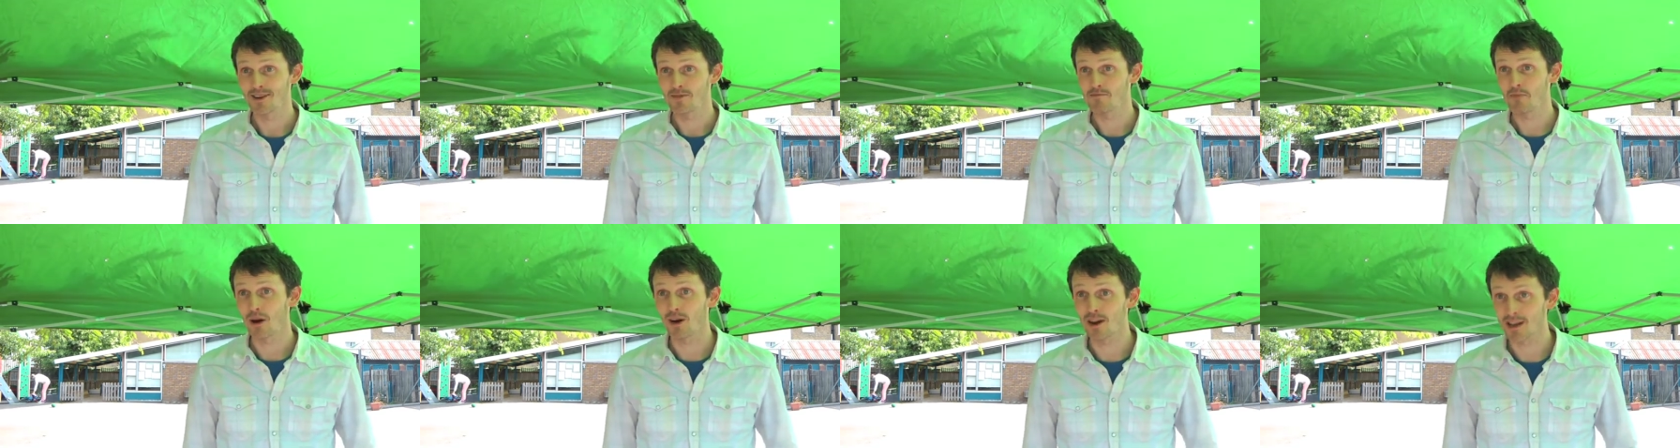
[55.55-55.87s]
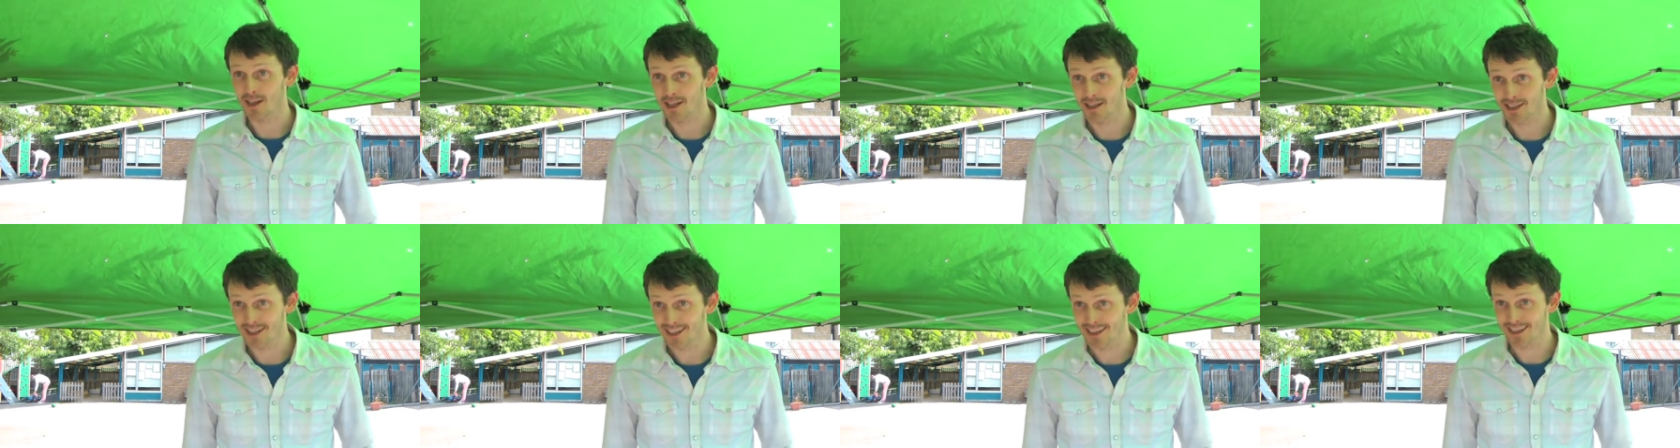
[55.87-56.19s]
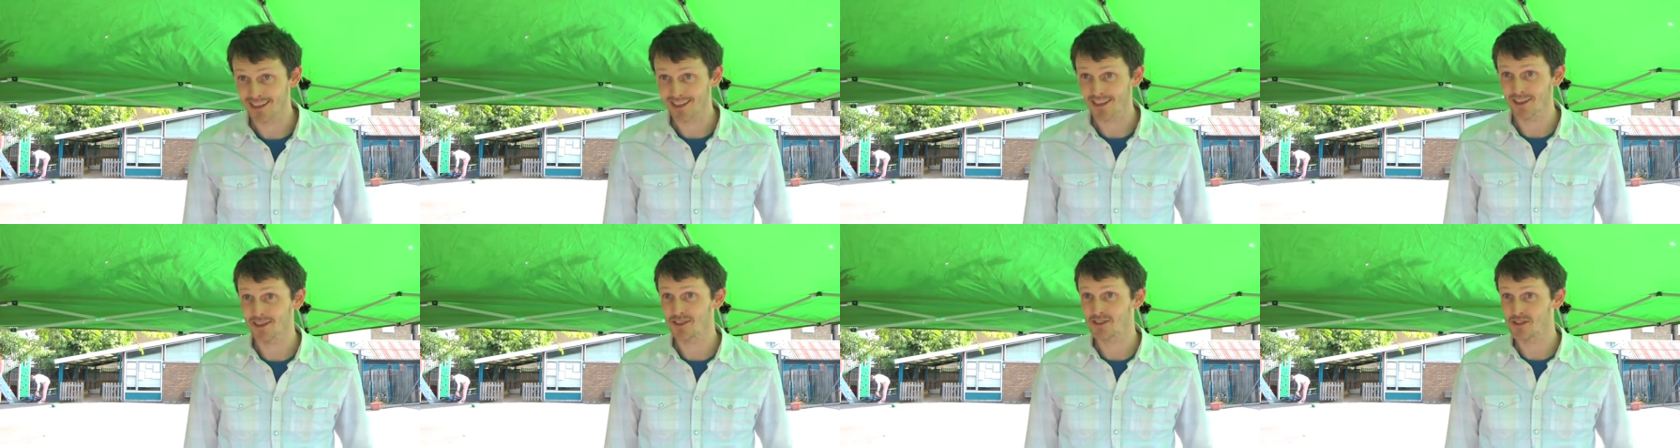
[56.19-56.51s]
buying it
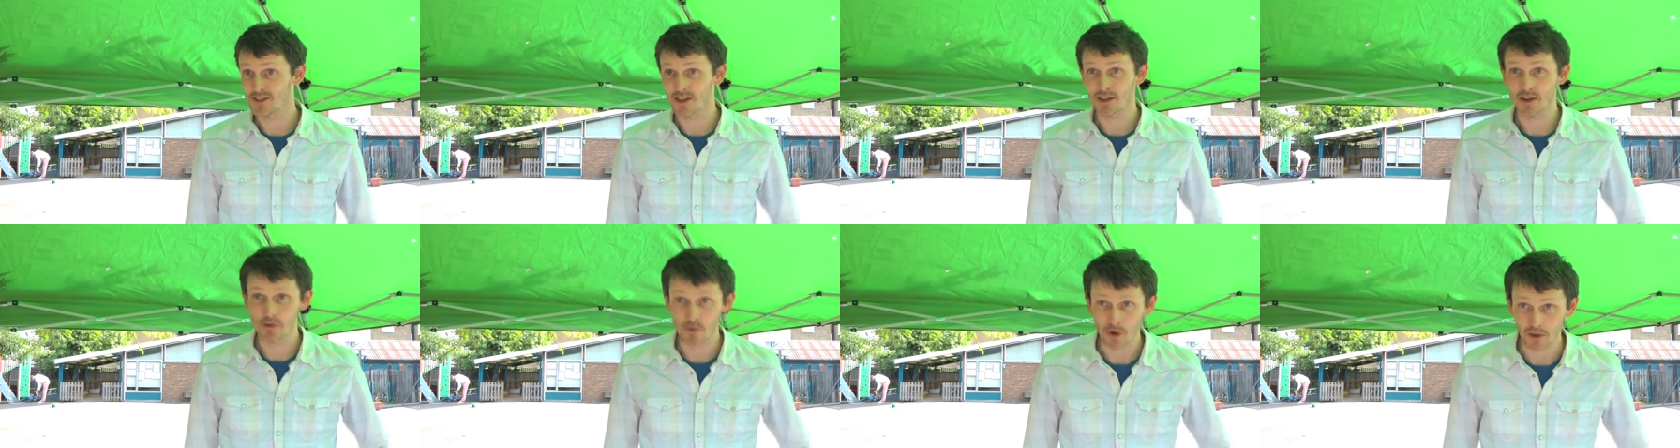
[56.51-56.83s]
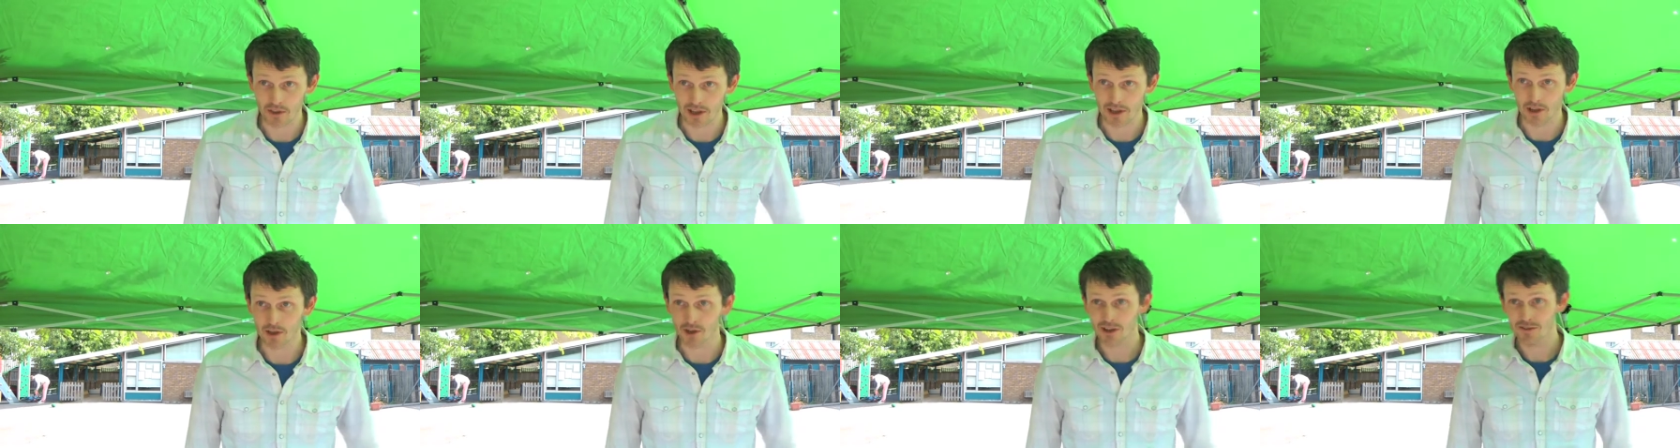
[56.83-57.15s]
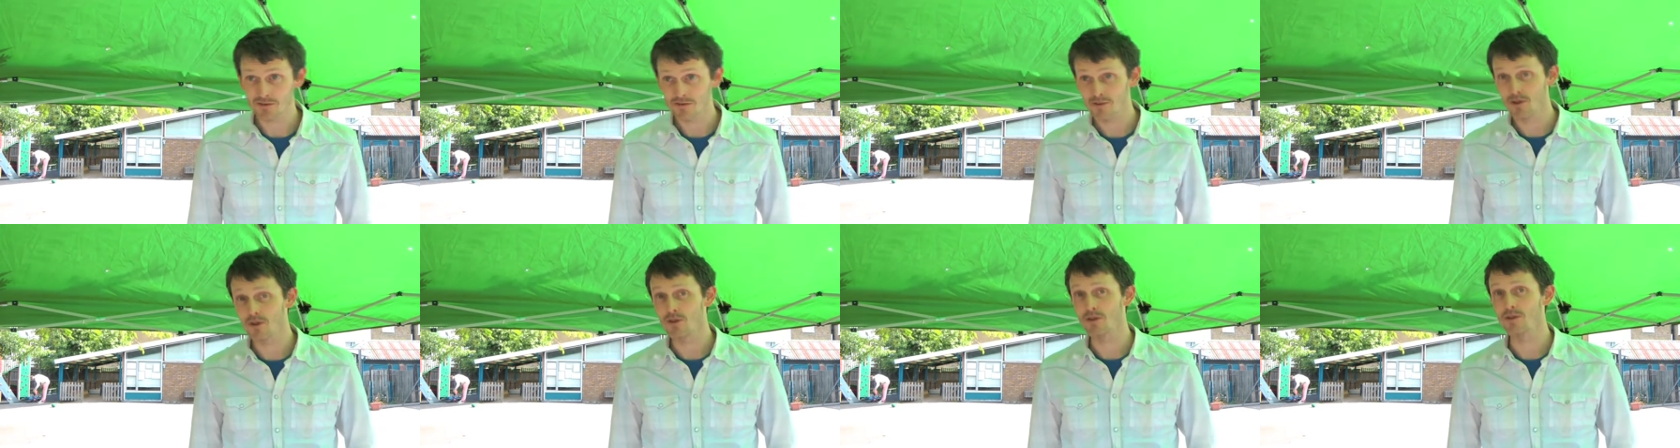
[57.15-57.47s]
and seeing what they're
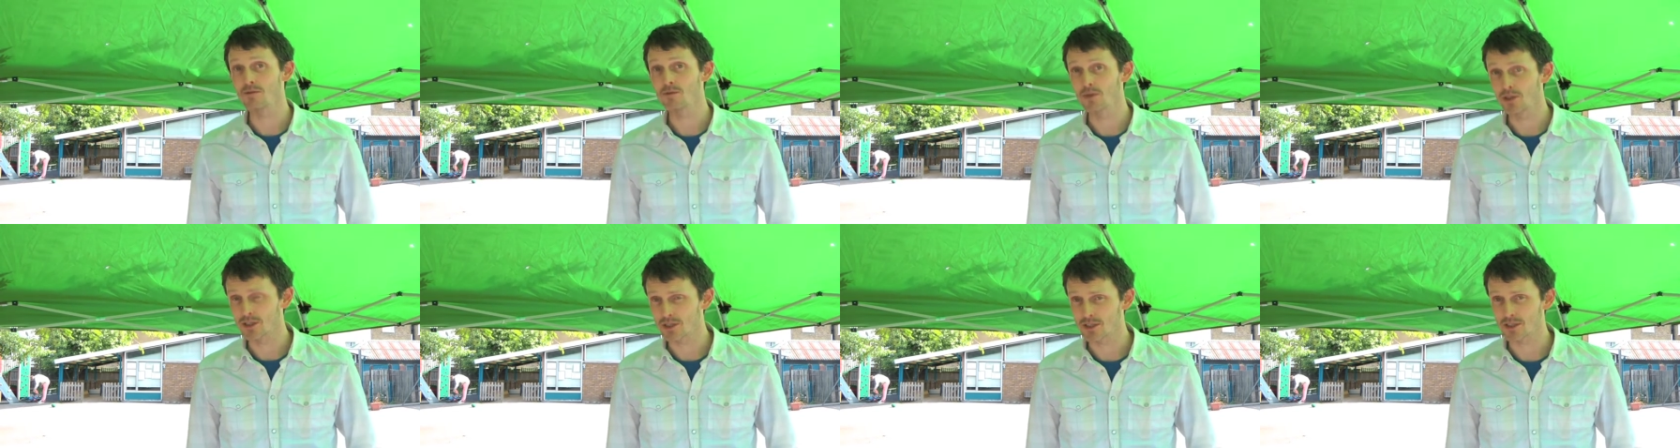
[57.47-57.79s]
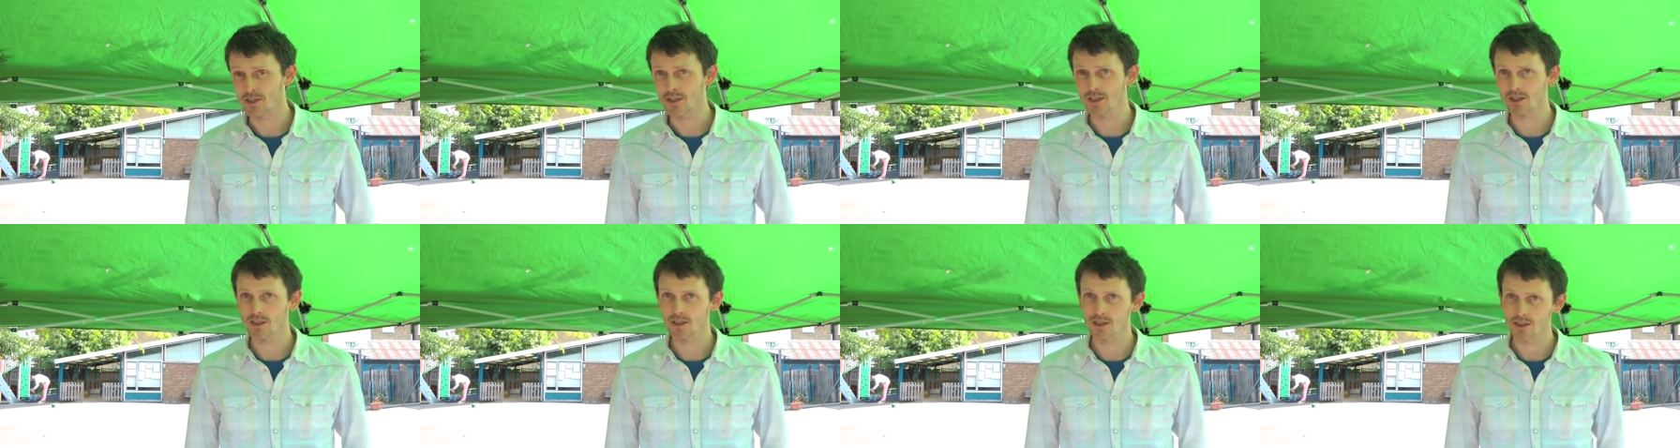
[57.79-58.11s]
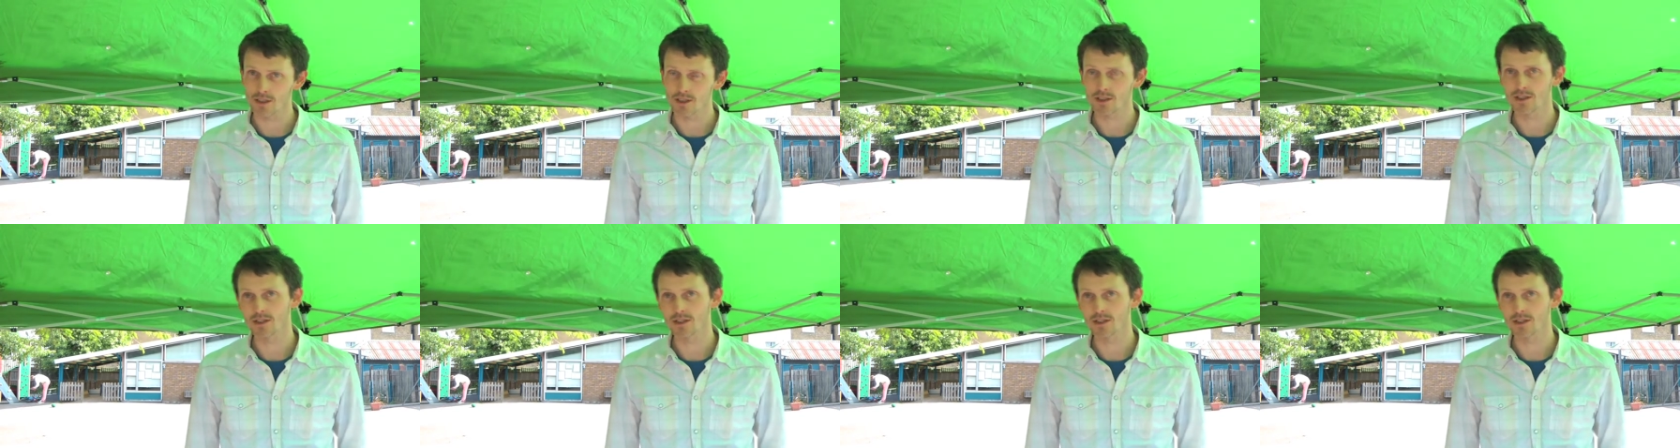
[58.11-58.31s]
looking for and what's good.